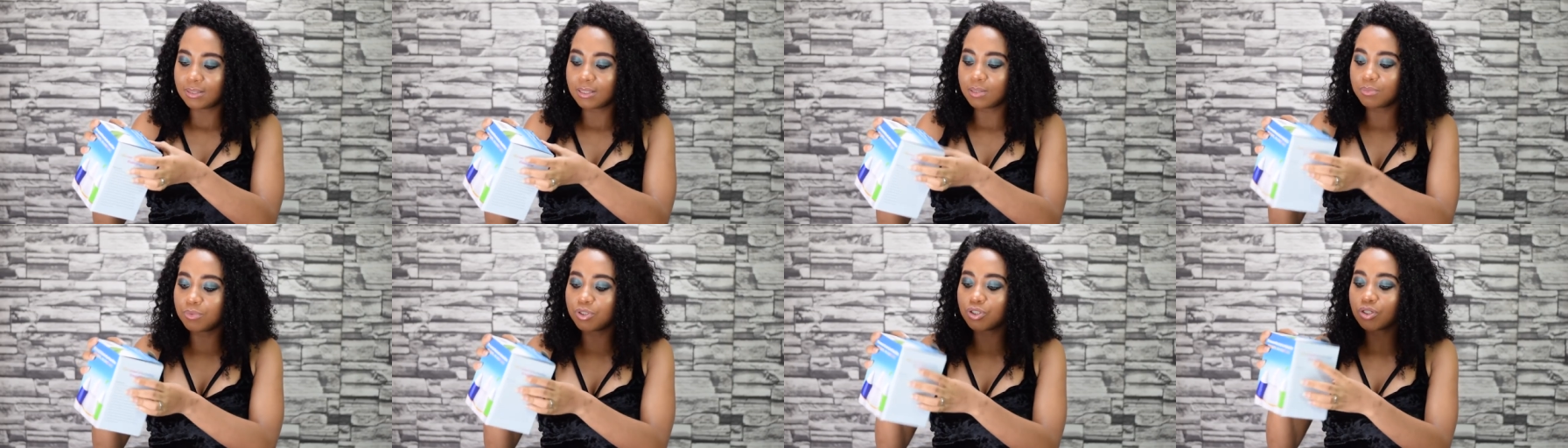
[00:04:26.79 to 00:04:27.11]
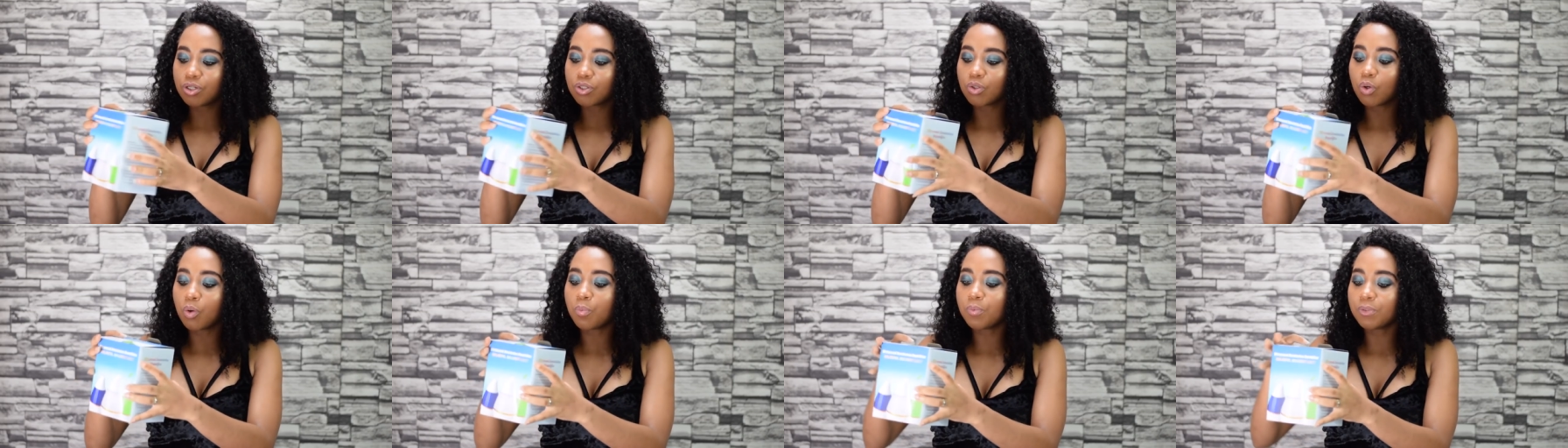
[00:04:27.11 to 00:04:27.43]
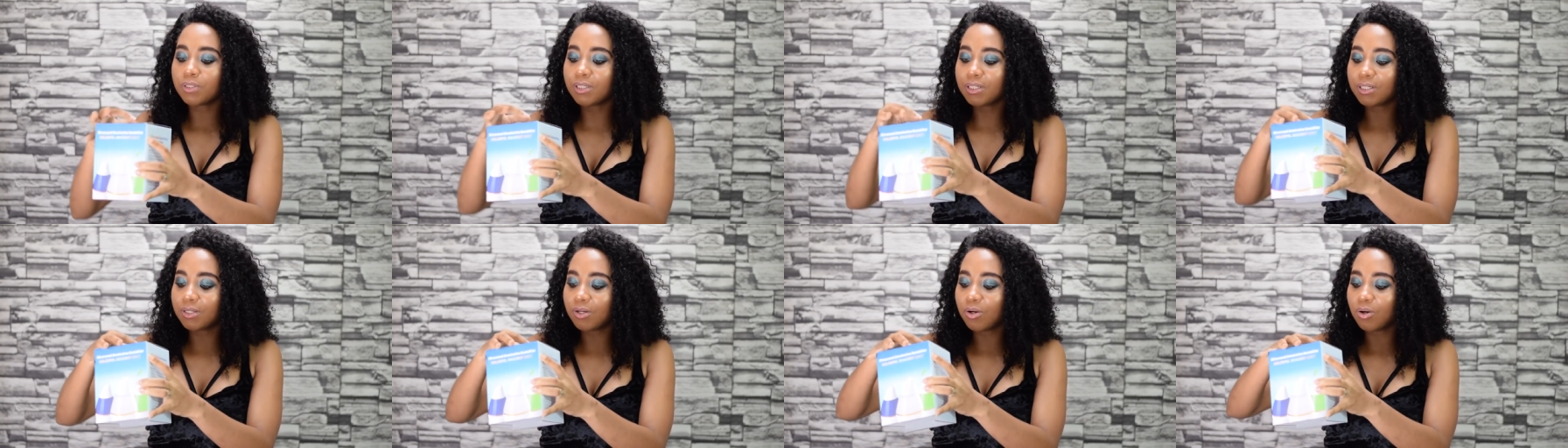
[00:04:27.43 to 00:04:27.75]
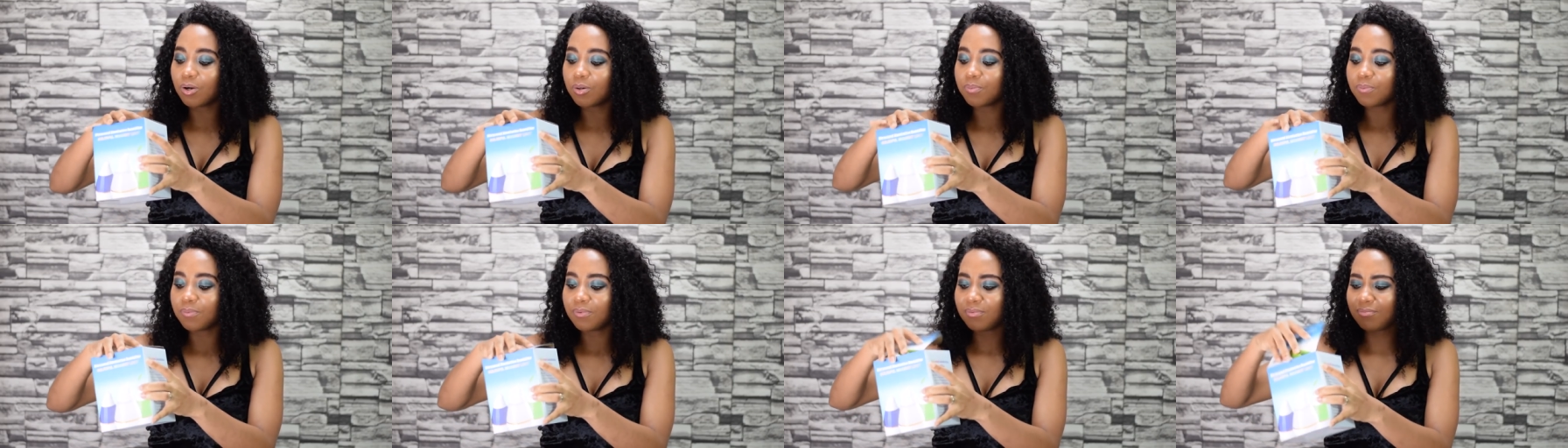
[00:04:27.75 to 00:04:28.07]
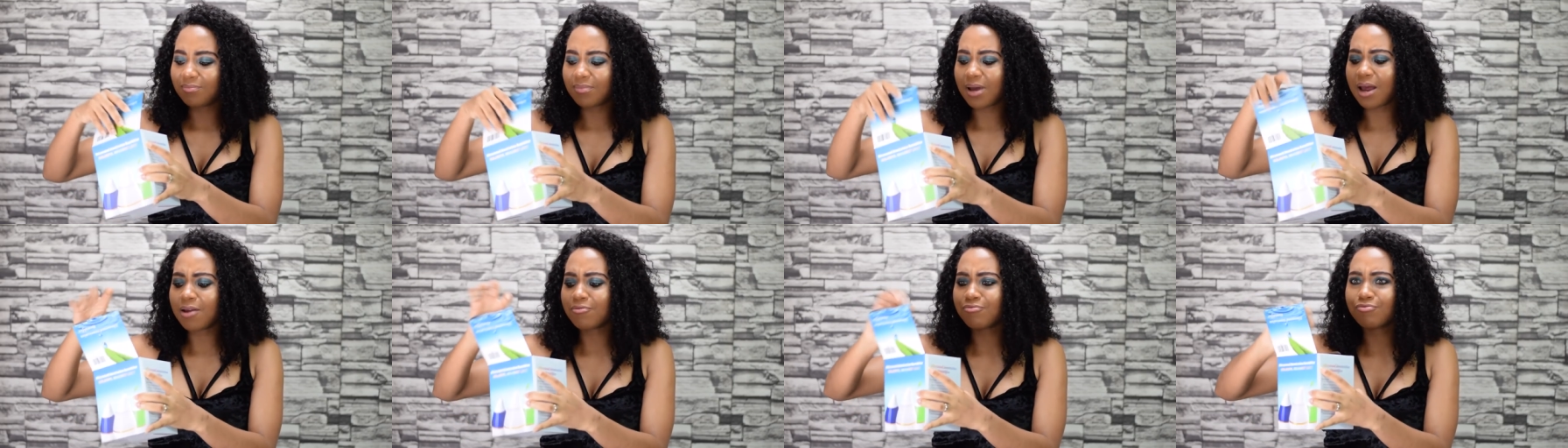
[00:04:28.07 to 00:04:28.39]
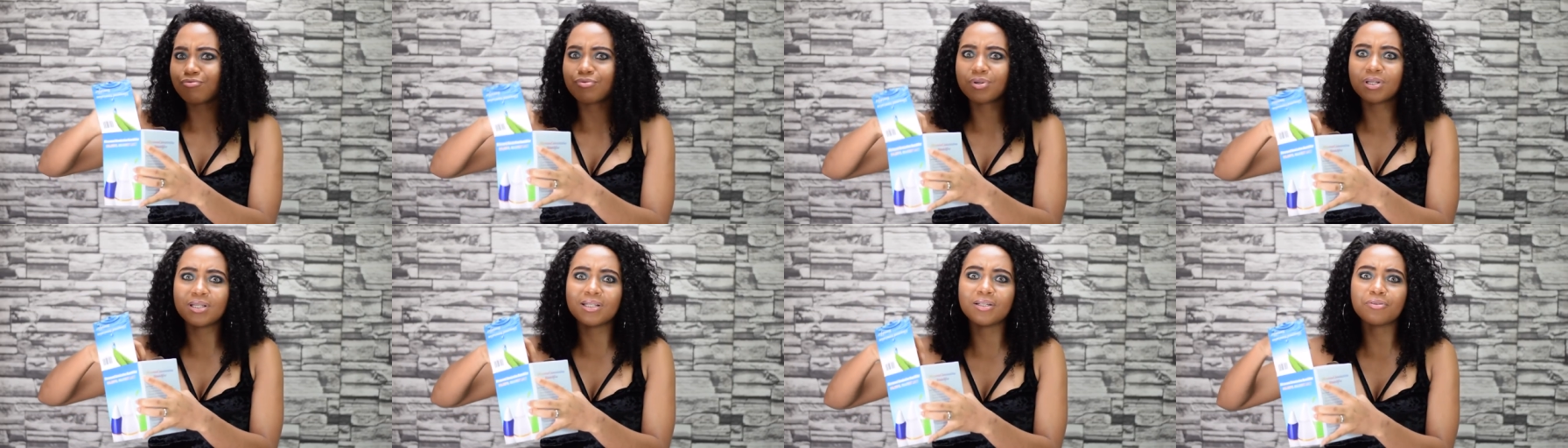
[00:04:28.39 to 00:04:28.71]
Let me just open it up.
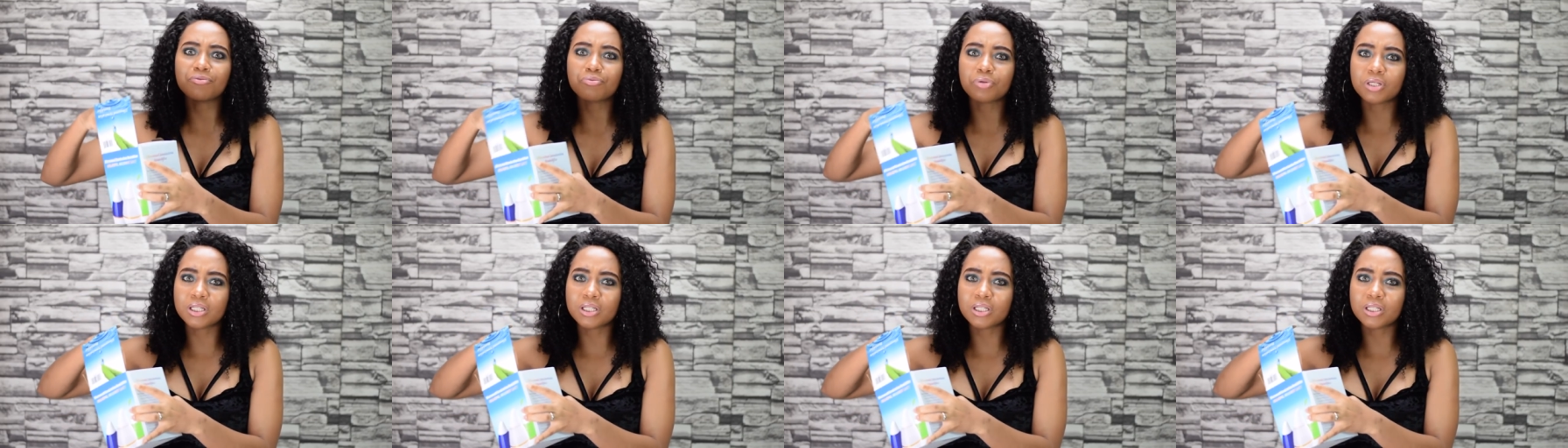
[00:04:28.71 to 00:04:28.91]
I really,